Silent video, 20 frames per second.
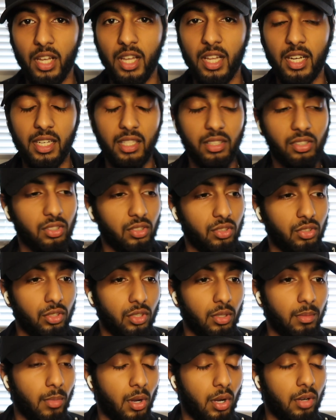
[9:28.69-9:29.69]
Listen
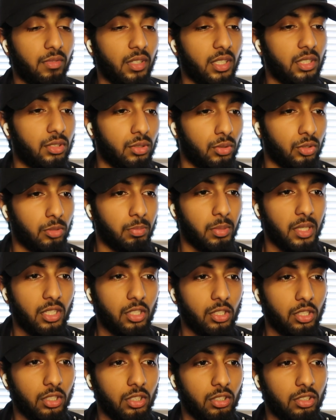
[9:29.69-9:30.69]
to motivational
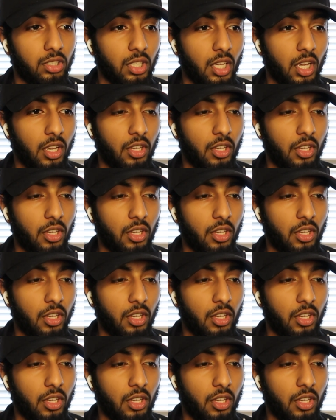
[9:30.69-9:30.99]
speakers.